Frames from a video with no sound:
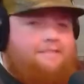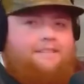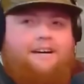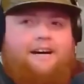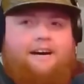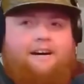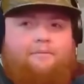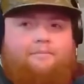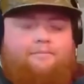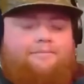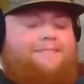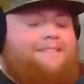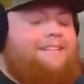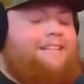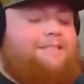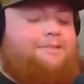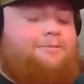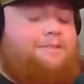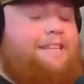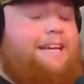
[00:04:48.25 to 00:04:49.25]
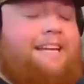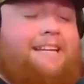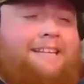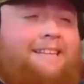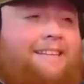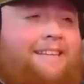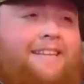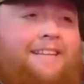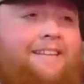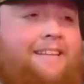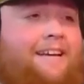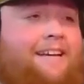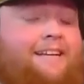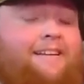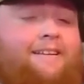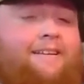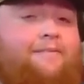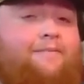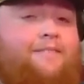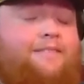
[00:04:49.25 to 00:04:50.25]
Mm-hmm. And that's with anything.
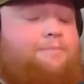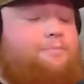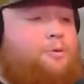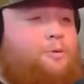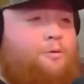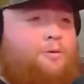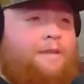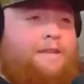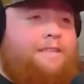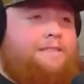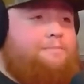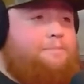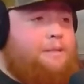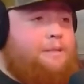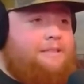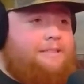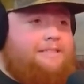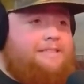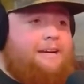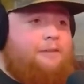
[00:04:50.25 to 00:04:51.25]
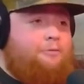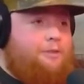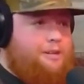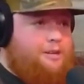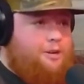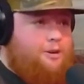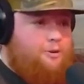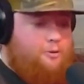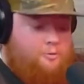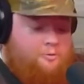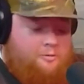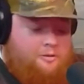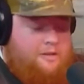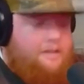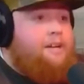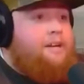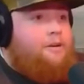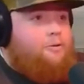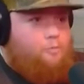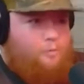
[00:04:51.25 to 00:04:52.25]
Like if it's movies, books, I want to know,
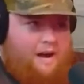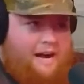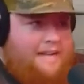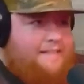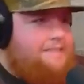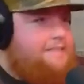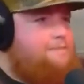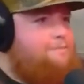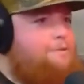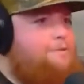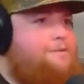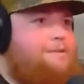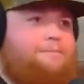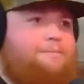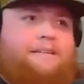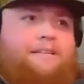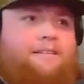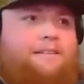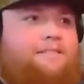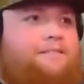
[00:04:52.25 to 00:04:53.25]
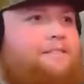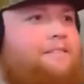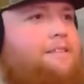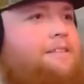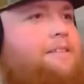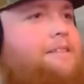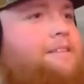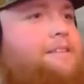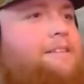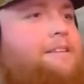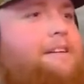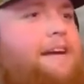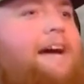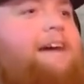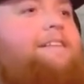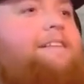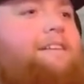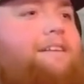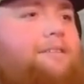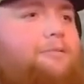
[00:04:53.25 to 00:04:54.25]
why is this movie being
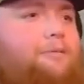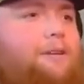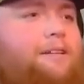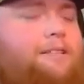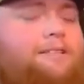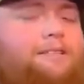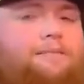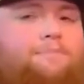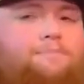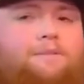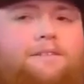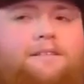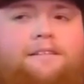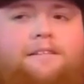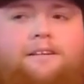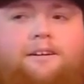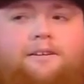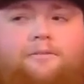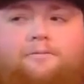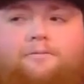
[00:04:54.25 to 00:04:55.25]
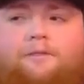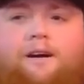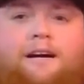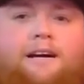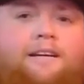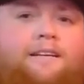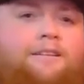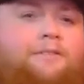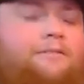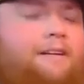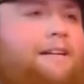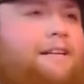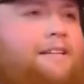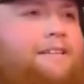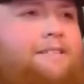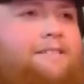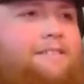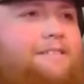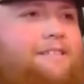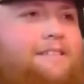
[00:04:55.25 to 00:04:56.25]
out there? Why is this book, why do I
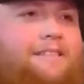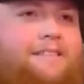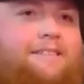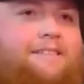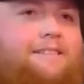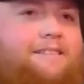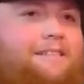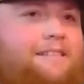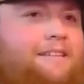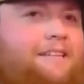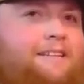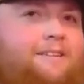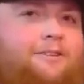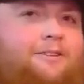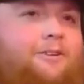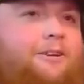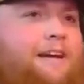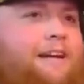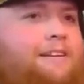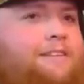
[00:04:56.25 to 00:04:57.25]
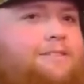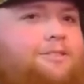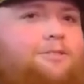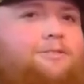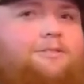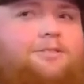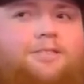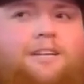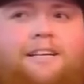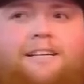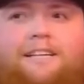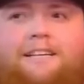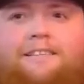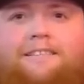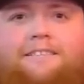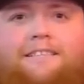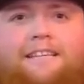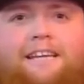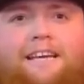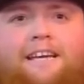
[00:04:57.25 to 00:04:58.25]
need to learn how to shoot
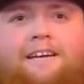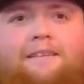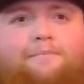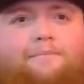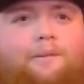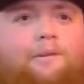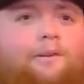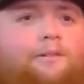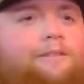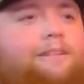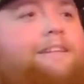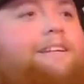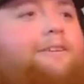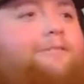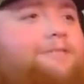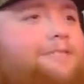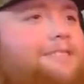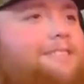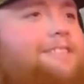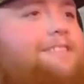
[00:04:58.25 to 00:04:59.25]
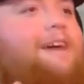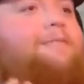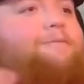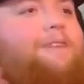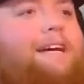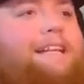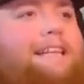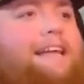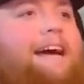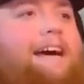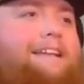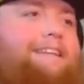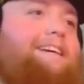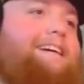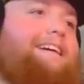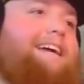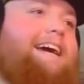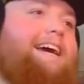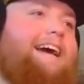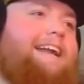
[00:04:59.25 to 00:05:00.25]
shotguns at camp, or just stuff like that.
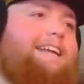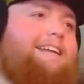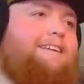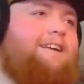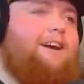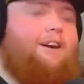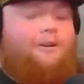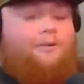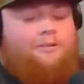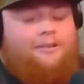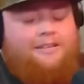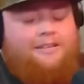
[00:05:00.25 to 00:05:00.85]
Like, I gotta know.